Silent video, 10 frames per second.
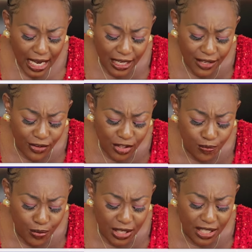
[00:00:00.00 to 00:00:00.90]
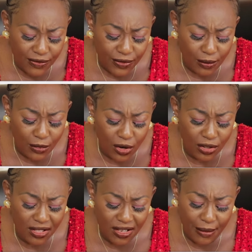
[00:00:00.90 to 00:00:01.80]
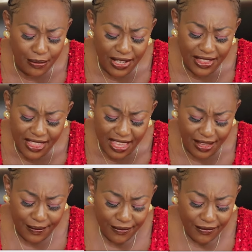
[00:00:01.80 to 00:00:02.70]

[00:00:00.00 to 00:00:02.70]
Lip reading: an evil spirit from God troubleth thee.